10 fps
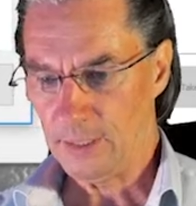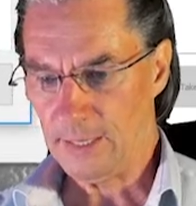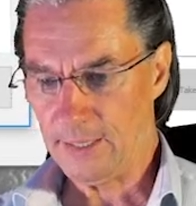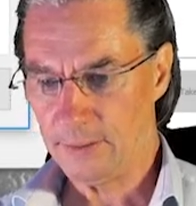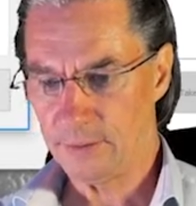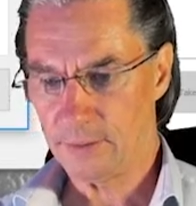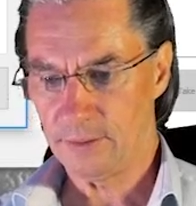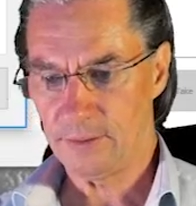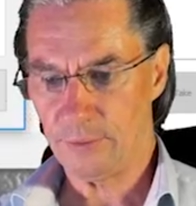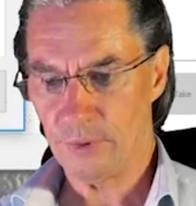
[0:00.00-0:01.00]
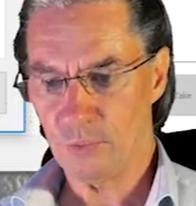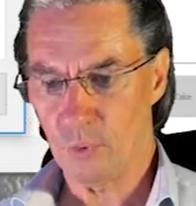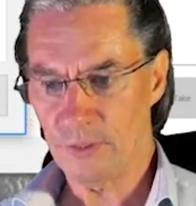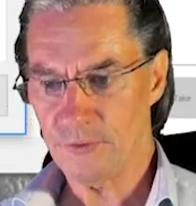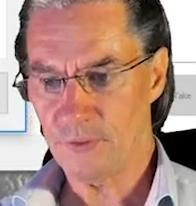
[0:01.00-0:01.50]
And there is
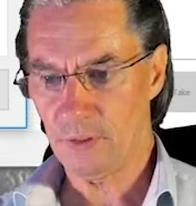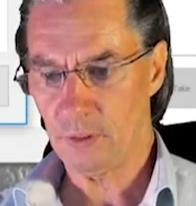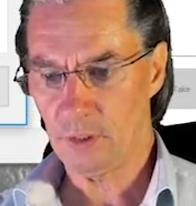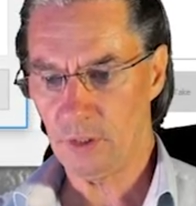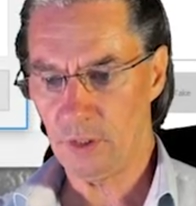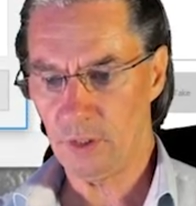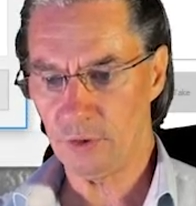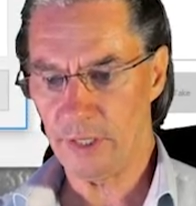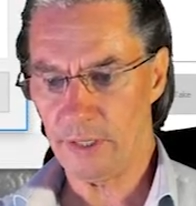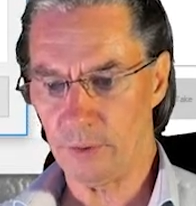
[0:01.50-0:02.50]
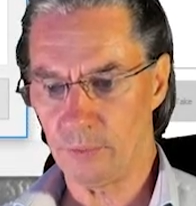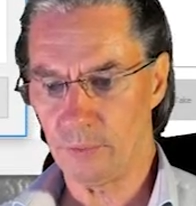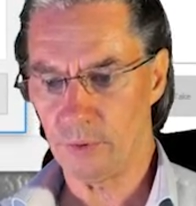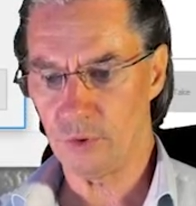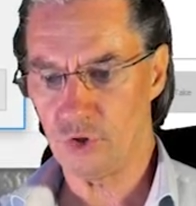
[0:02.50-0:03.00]
one thing here
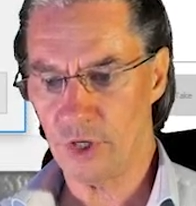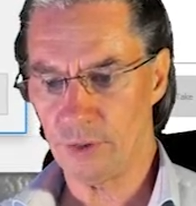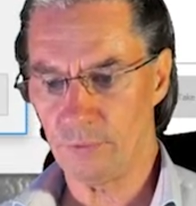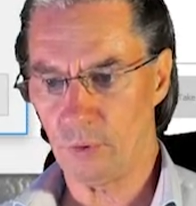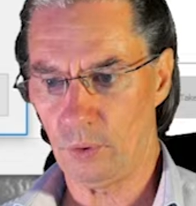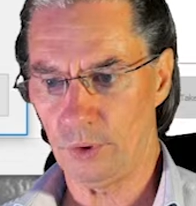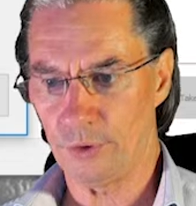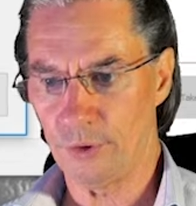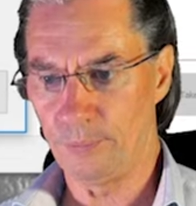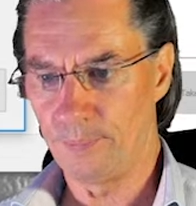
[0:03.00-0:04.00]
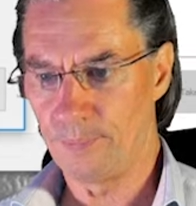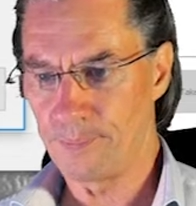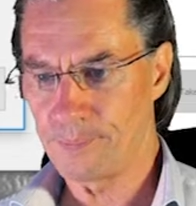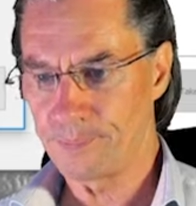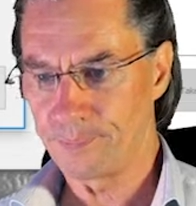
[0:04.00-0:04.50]
down, the shared folder,
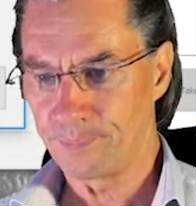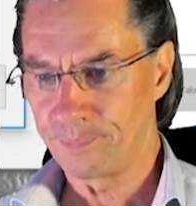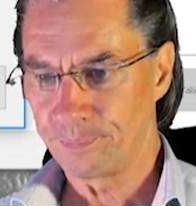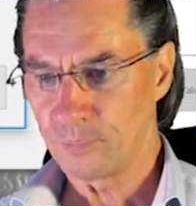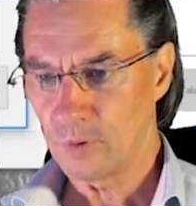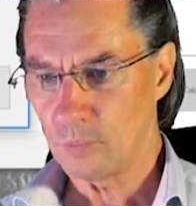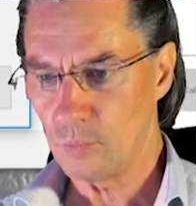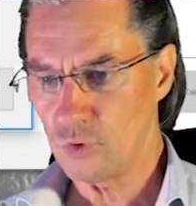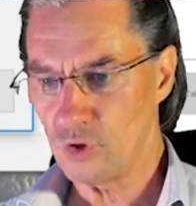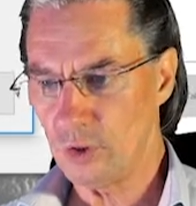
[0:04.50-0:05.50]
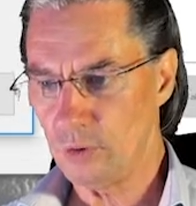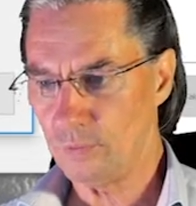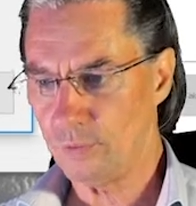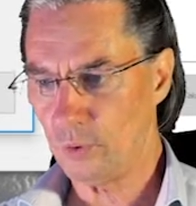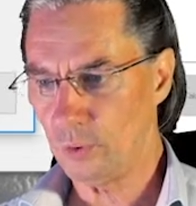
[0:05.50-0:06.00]
machine
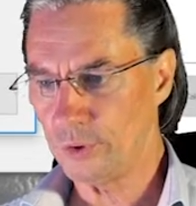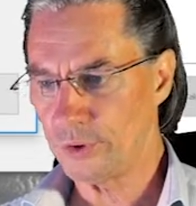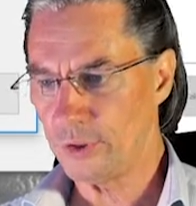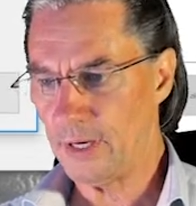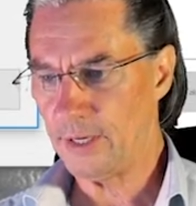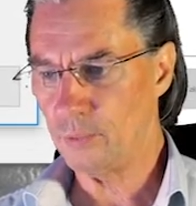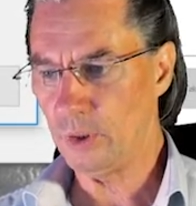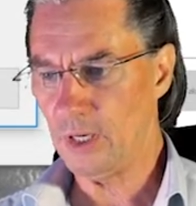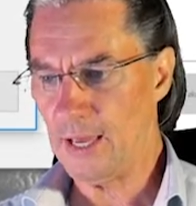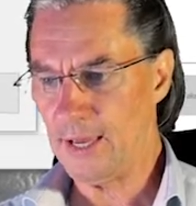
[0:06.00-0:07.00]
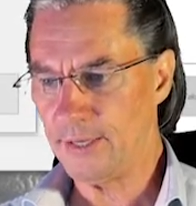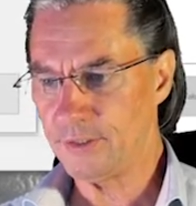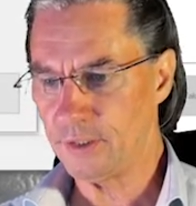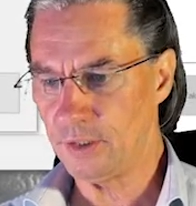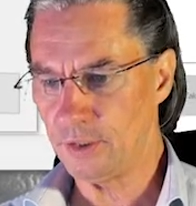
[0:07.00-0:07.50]
folder. I will add
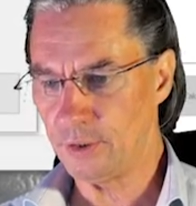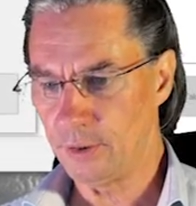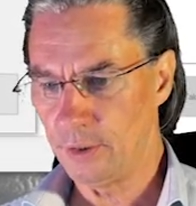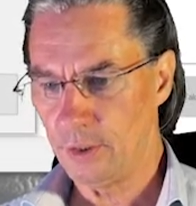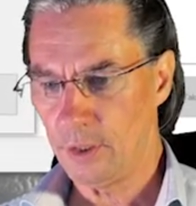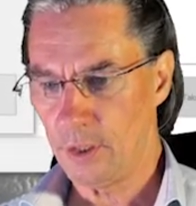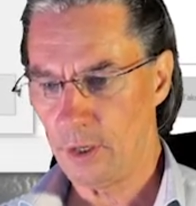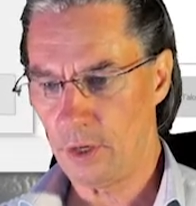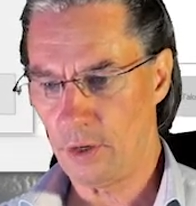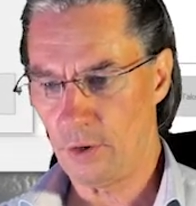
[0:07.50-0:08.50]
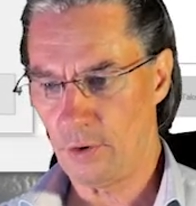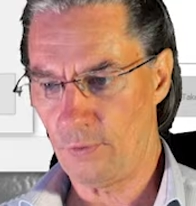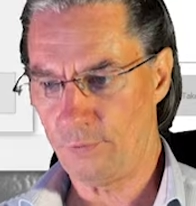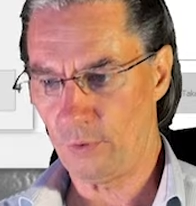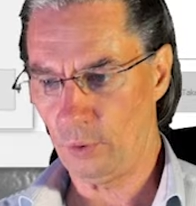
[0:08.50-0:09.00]
here a
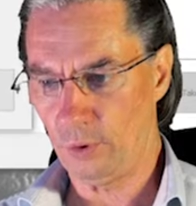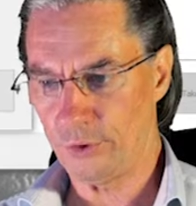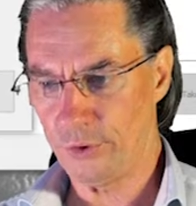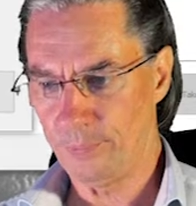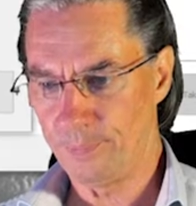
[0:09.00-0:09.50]
folder